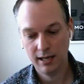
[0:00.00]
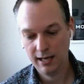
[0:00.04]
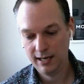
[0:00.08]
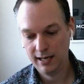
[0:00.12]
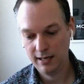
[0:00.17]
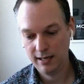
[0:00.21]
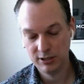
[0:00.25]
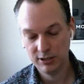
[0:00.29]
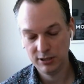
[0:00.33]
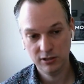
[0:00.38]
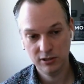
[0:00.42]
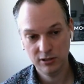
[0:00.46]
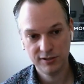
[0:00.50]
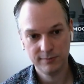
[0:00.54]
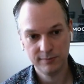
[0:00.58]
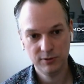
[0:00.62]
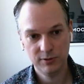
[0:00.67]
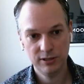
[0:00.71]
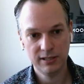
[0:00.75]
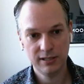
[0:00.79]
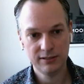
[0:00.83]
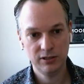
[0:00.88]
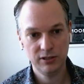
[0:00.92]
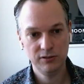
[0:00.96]
use some new
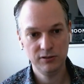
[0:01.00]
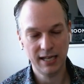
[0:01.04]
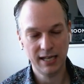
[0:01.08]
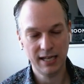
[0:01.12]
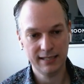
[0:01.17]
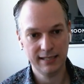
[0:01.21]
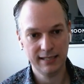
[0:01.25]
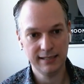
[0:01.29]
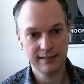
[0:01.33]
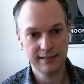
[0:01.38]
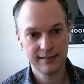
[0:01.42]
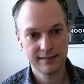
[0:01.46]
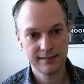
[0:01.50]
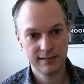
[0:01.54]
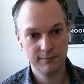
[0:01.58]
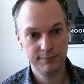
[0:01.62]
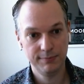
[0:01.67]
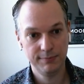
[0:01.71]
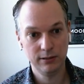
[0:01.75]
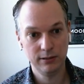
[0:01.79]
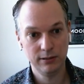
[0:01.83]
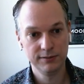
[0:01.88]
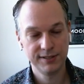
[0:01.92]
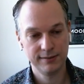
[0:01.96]
techniques to build
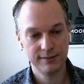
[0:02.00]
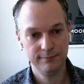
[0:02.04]
some